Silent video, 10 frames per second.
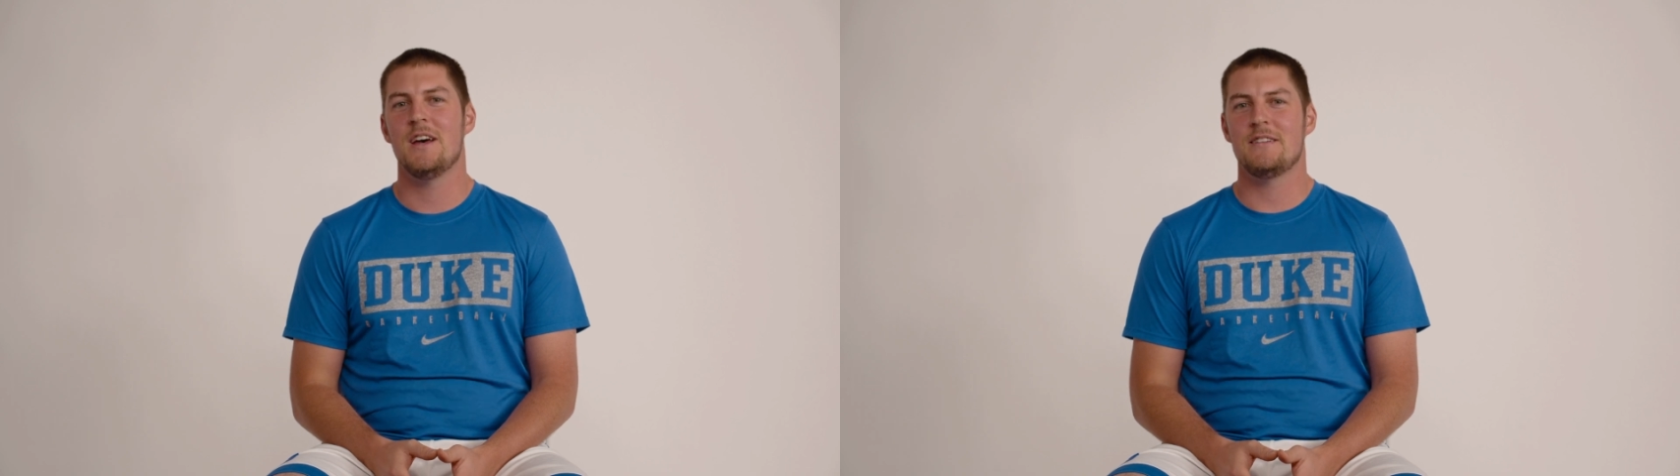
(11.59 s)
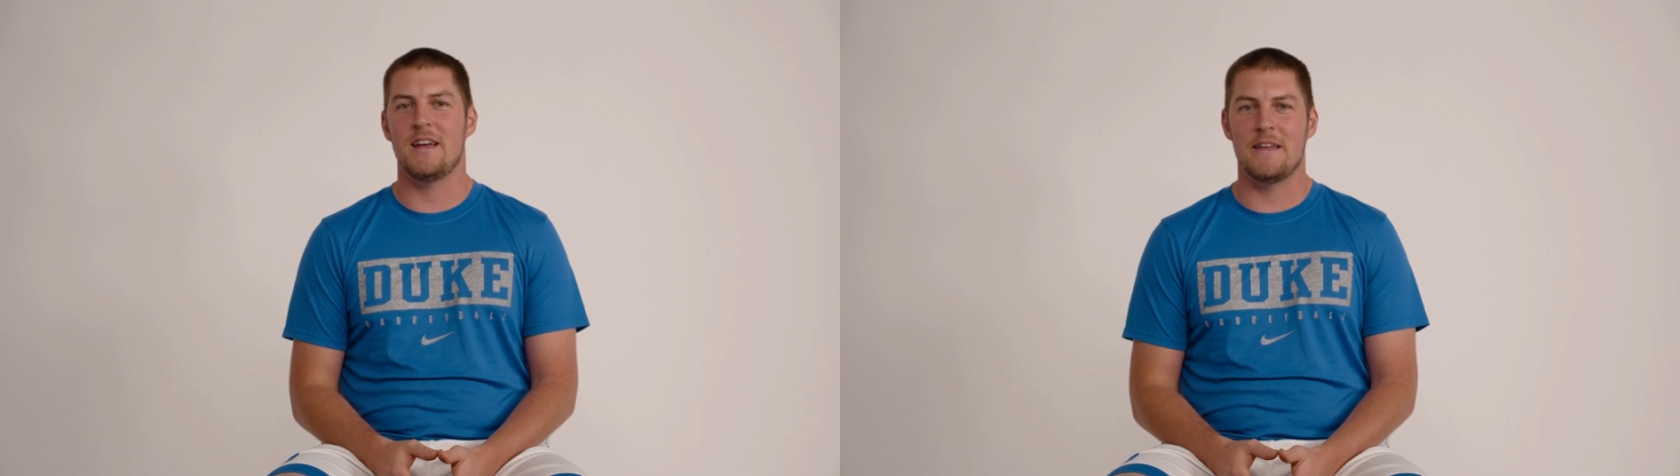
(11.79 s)

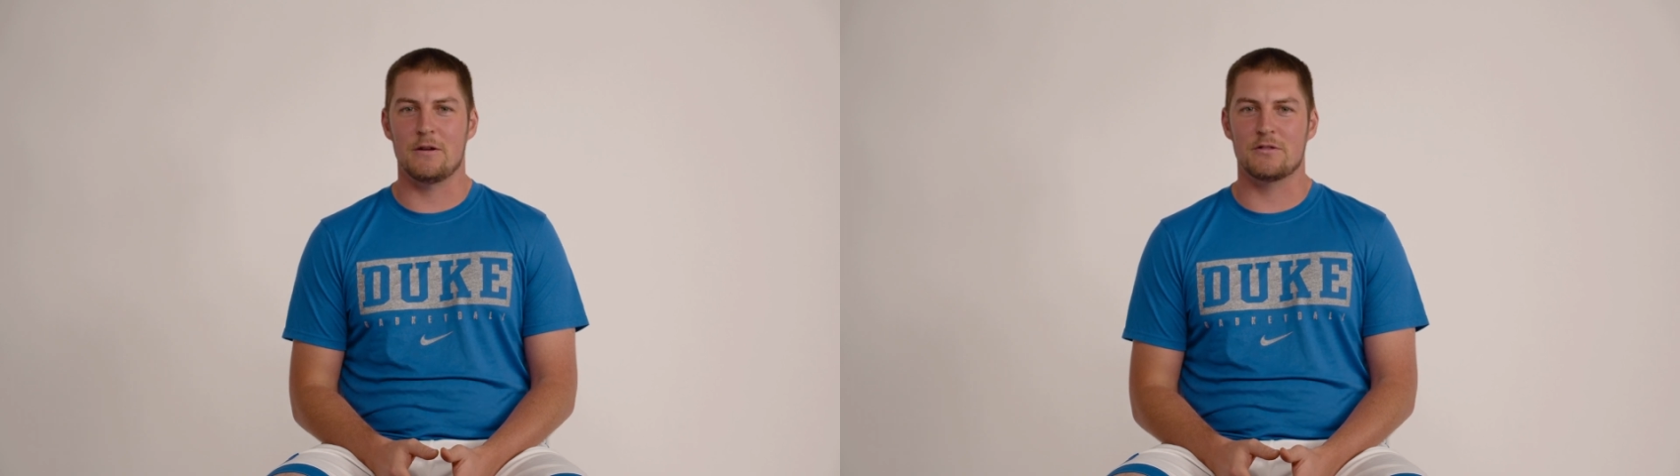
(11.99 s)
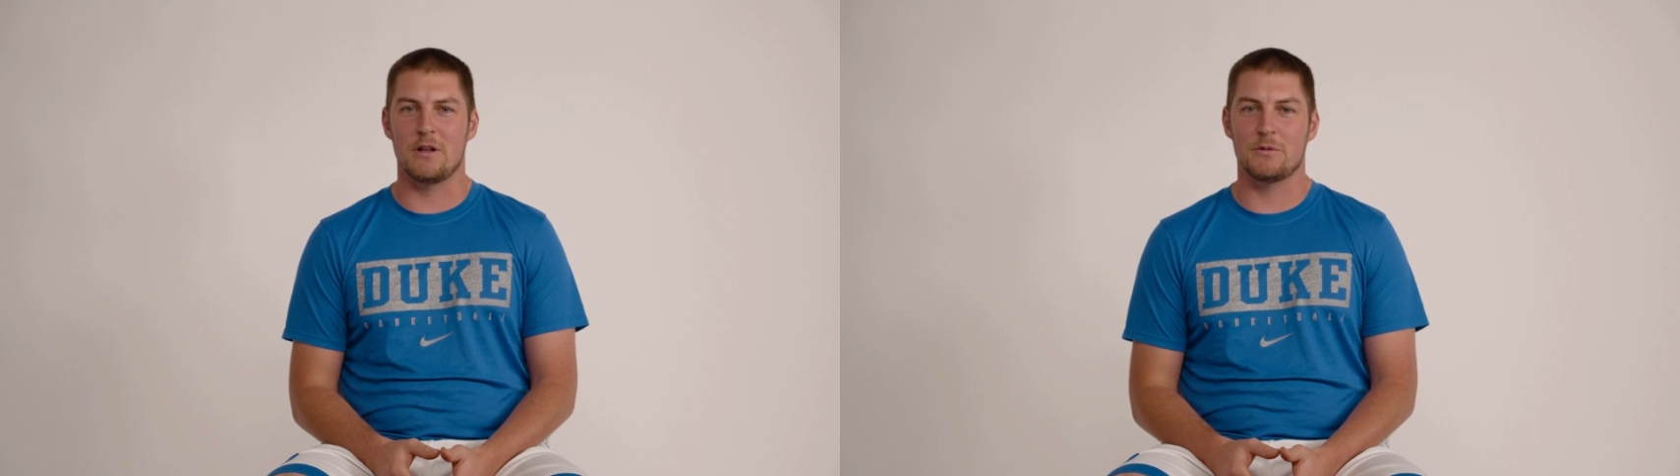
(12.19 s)
to end
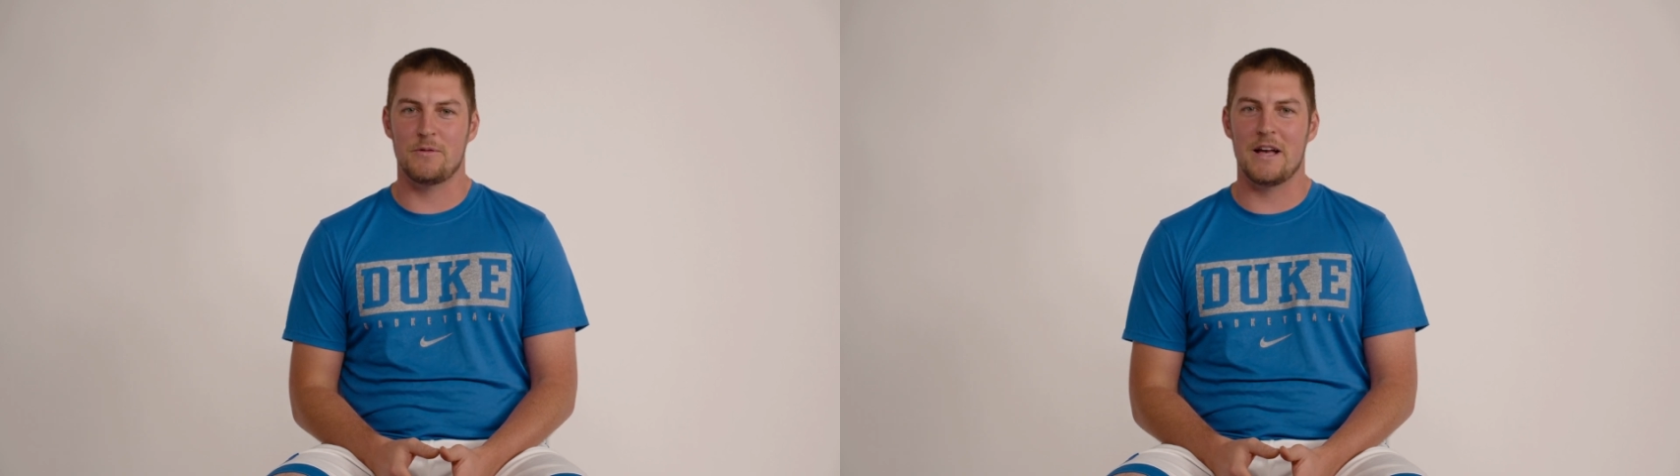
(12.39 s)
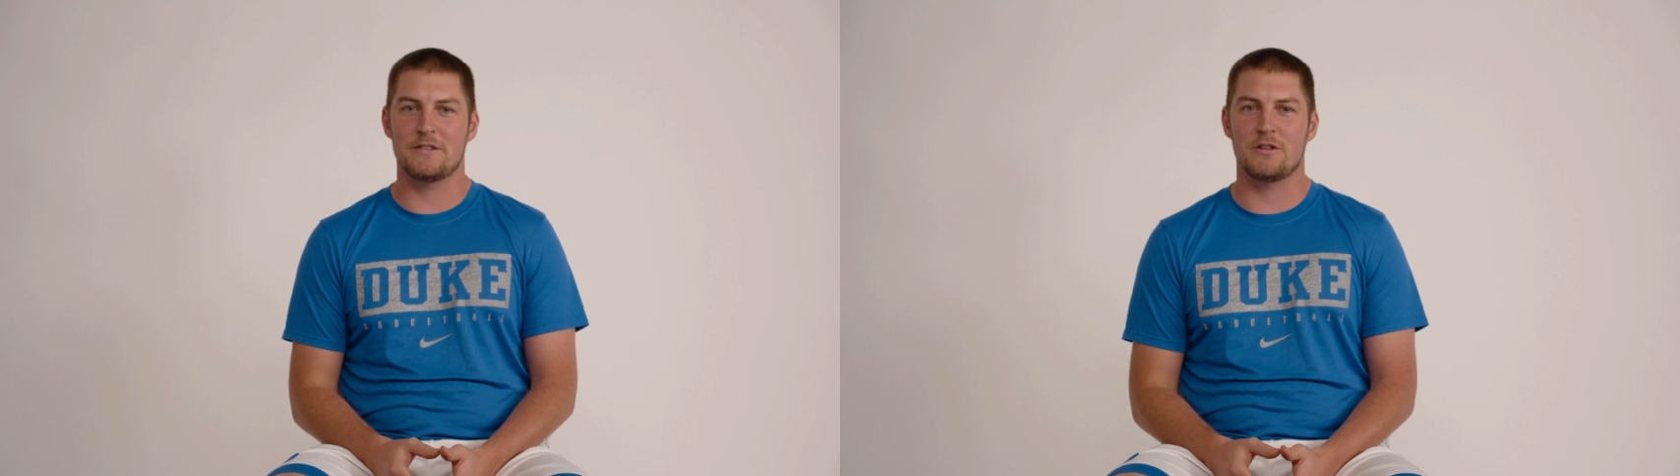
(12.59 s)
their slumps
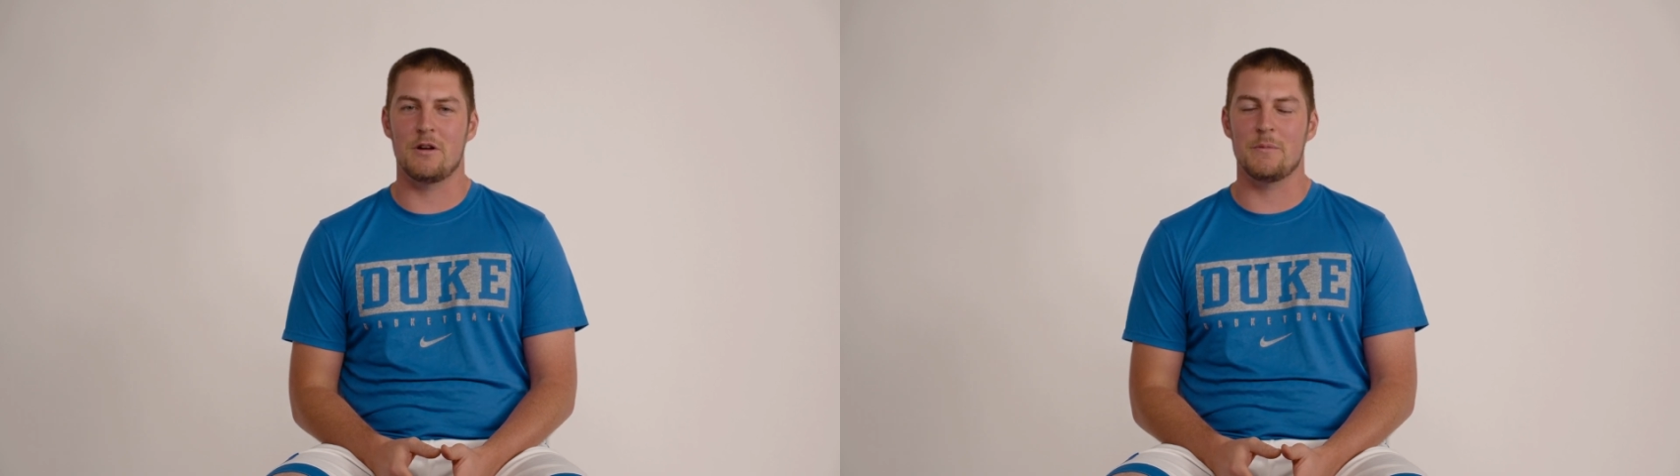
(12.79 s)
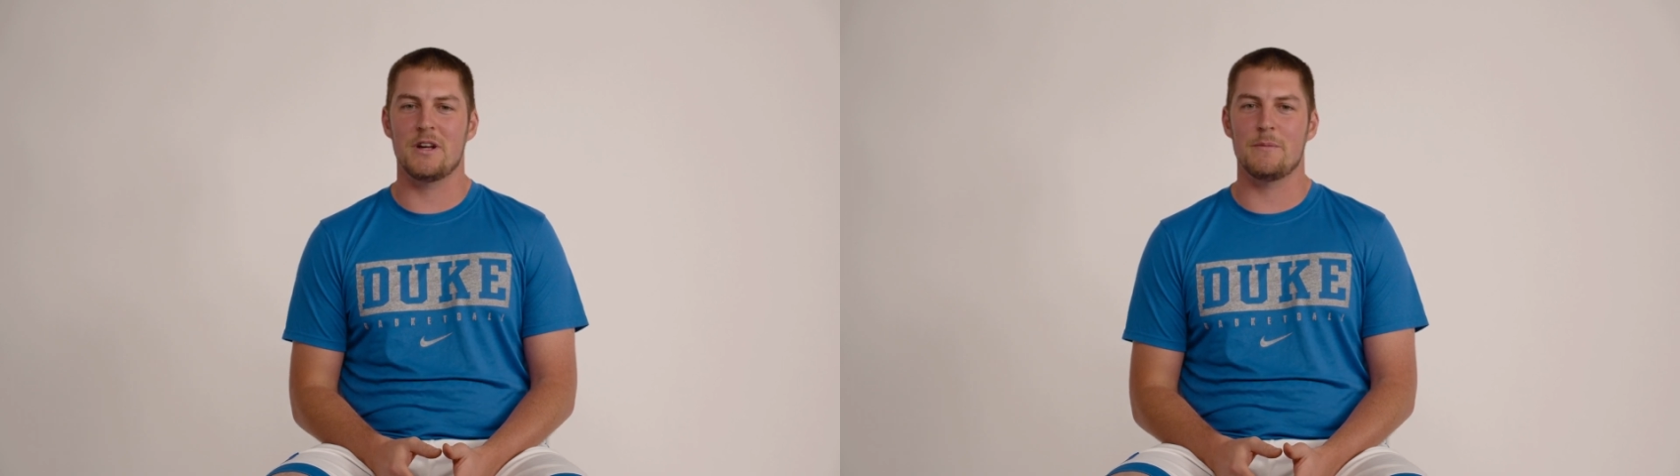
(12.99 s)
faster
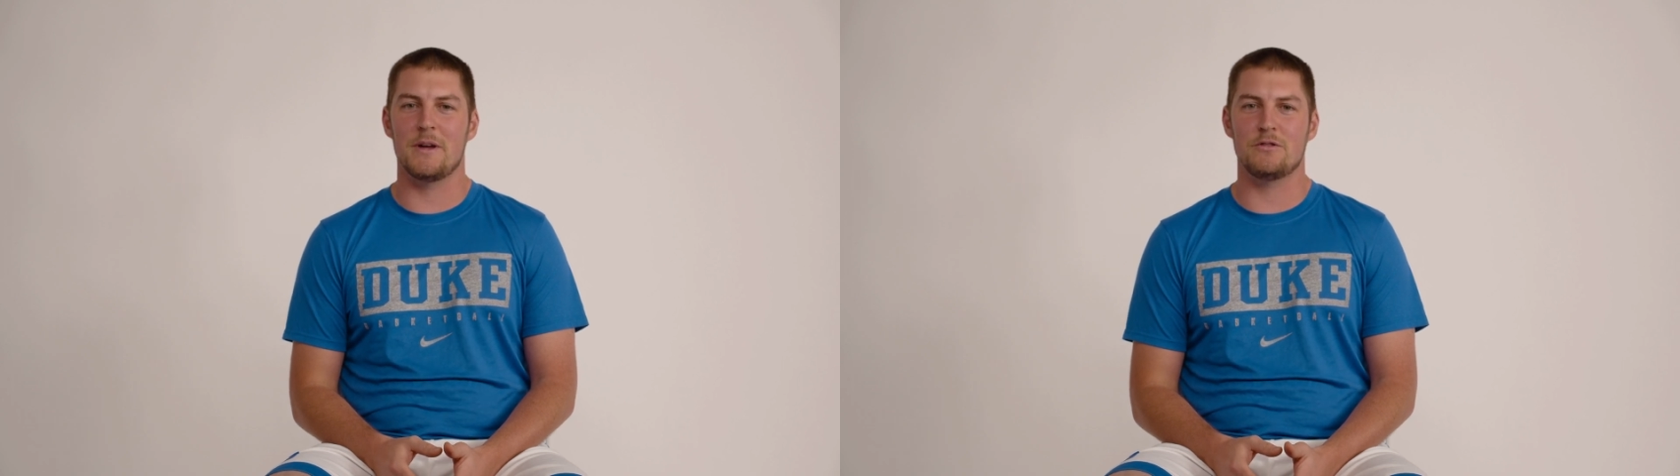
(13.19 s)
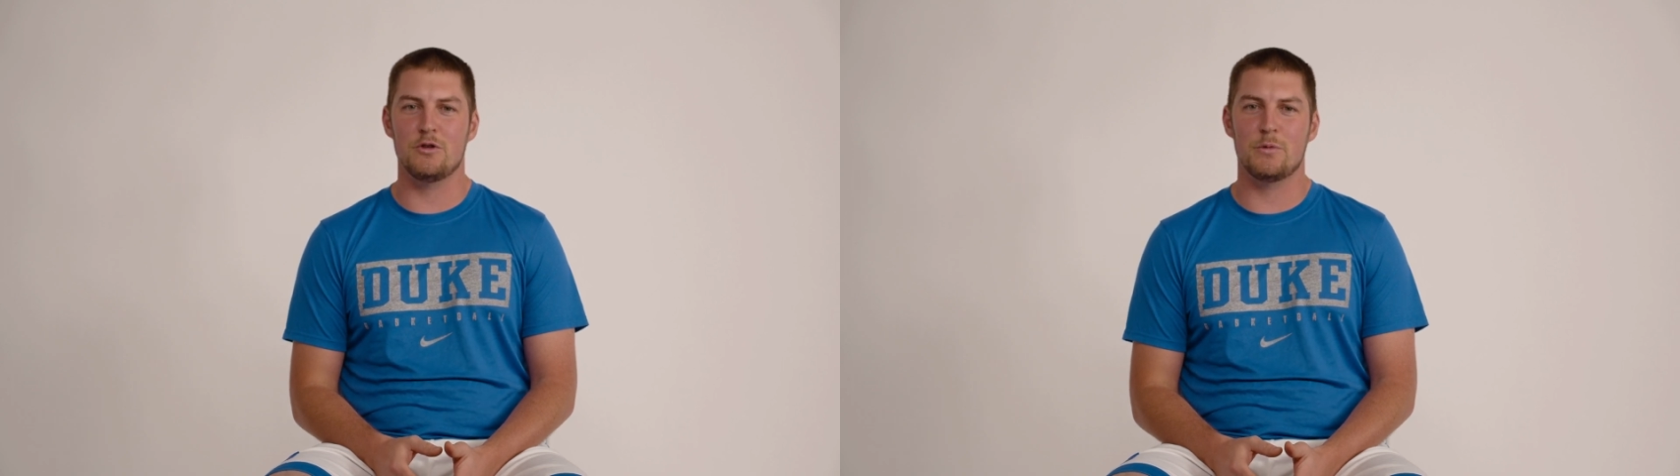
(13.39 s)
and become a
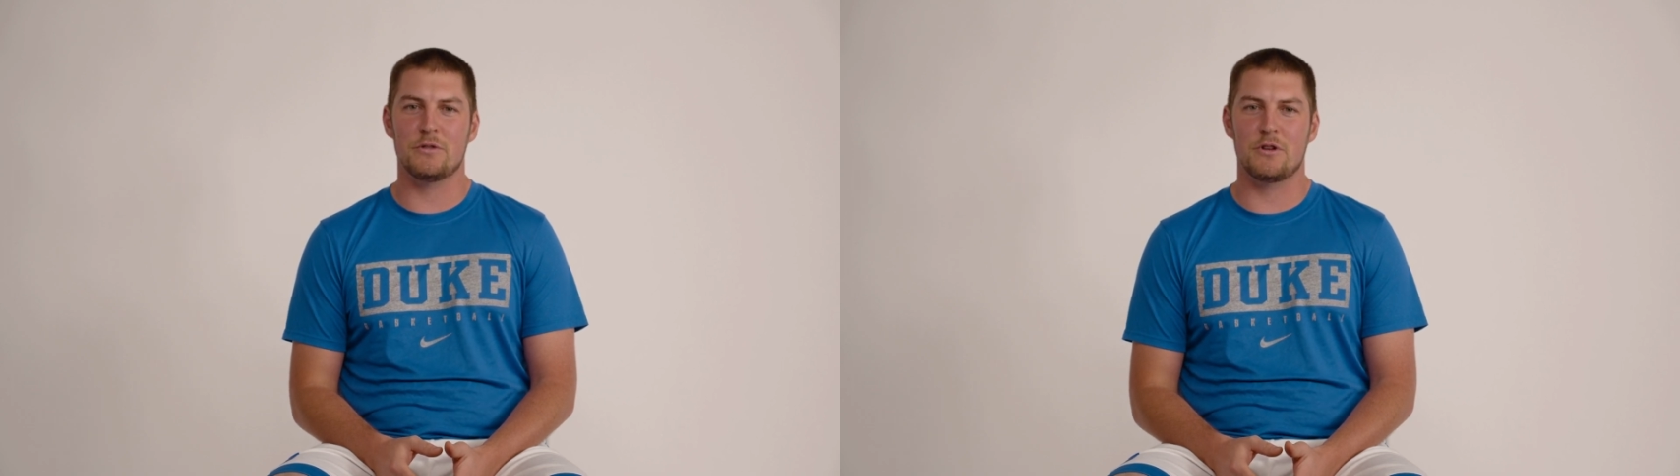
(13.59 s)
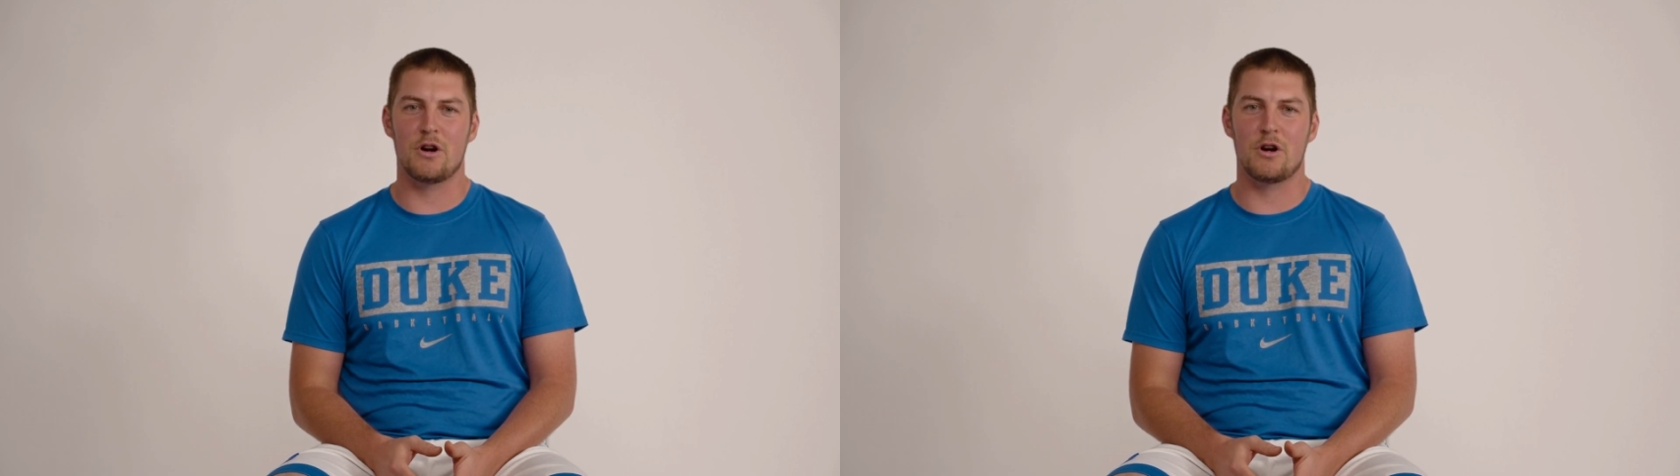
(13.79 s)

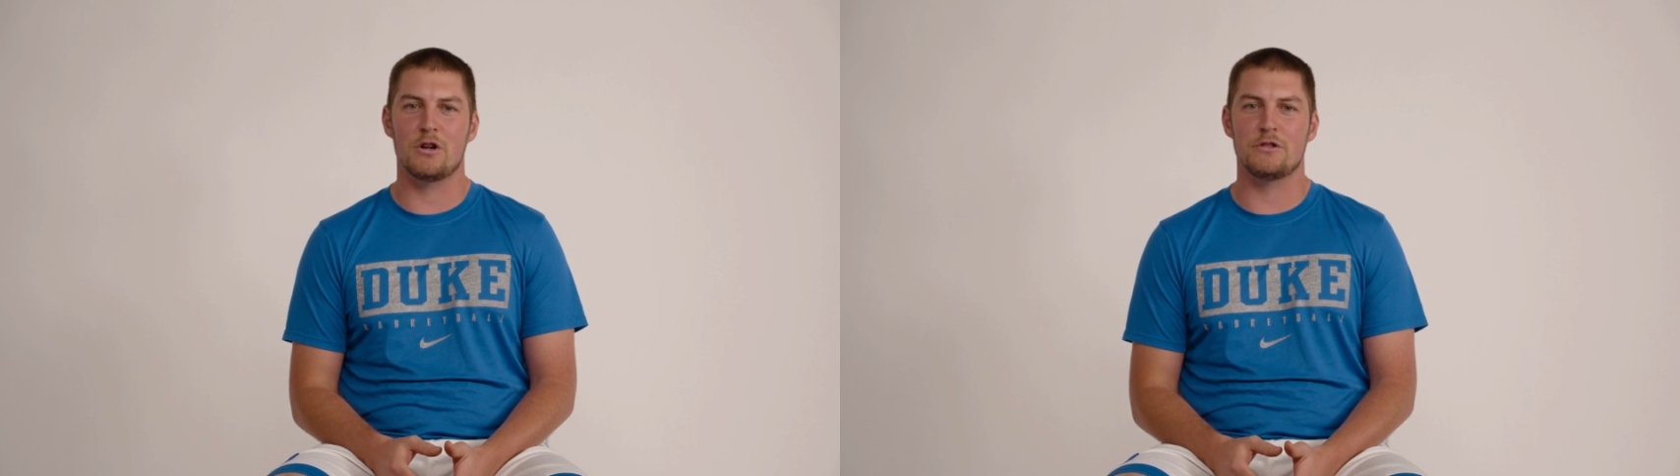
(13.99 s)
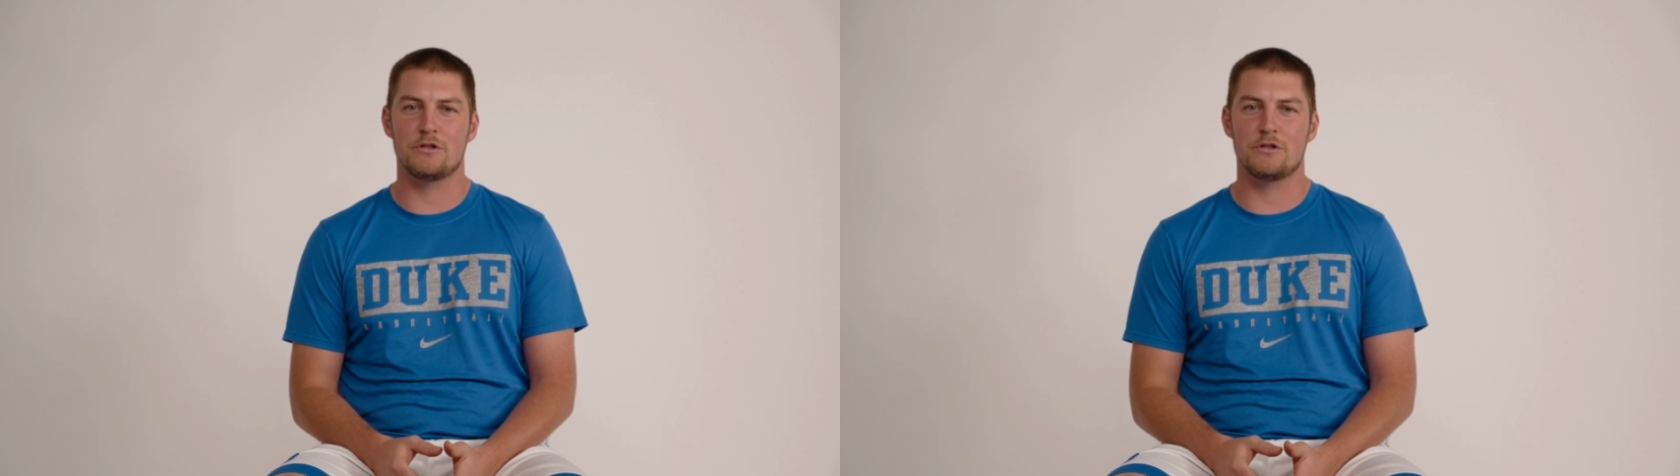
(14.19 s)
superstar